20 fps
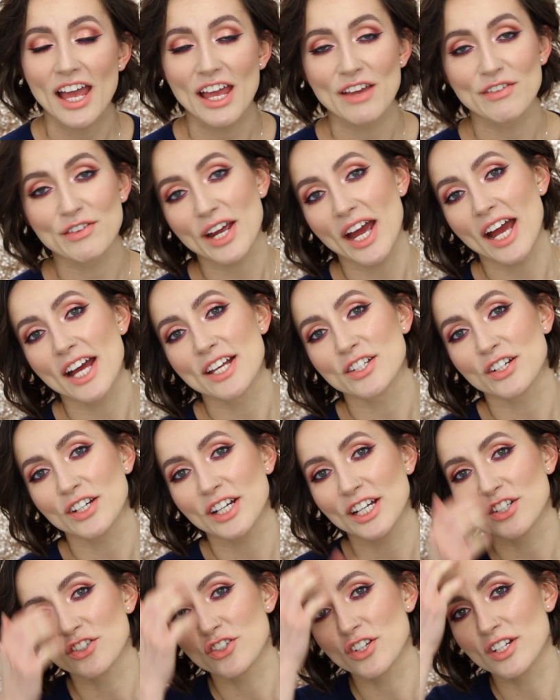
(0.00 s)
If you guys are
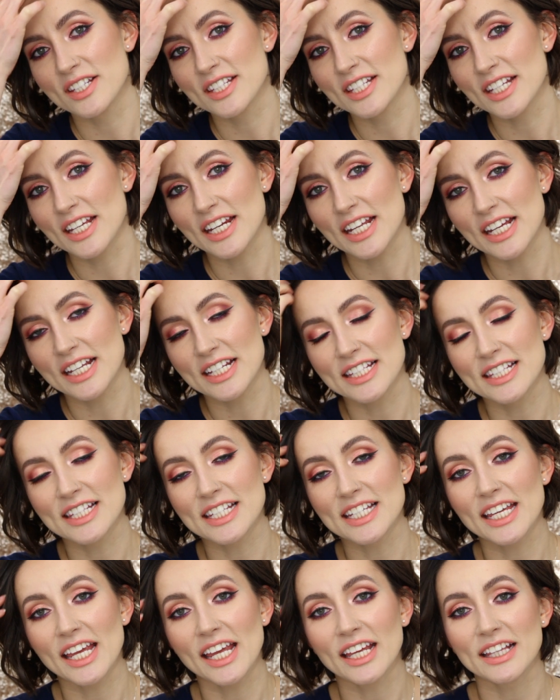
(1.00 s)
interested in
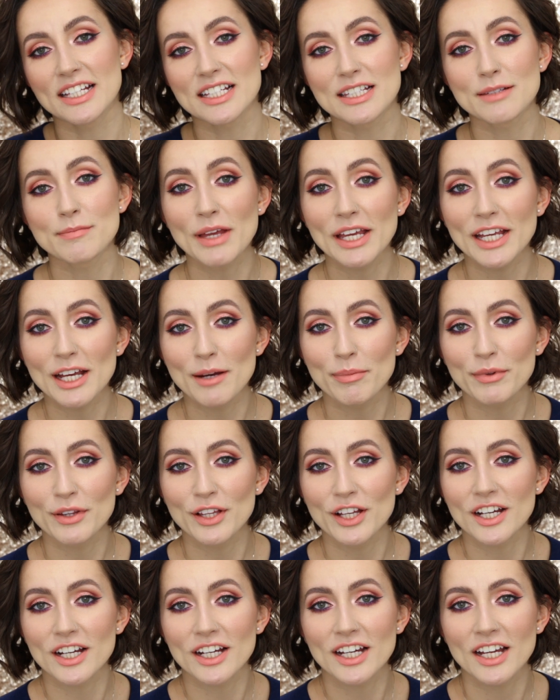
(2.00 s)
seeing this makeup
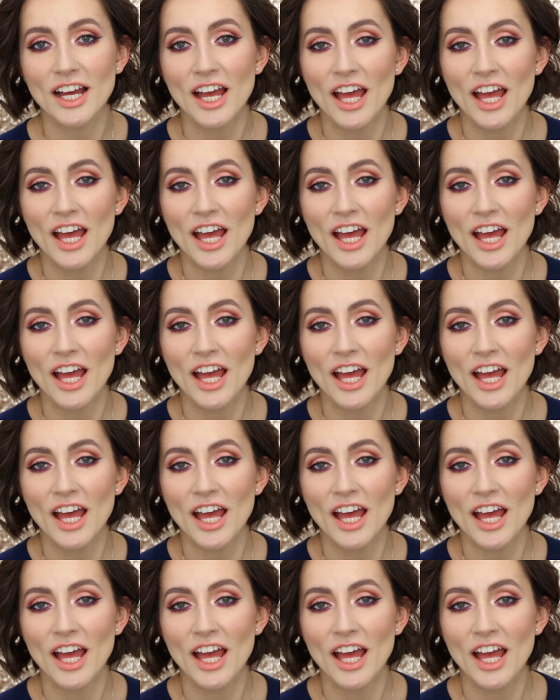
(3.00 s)
look,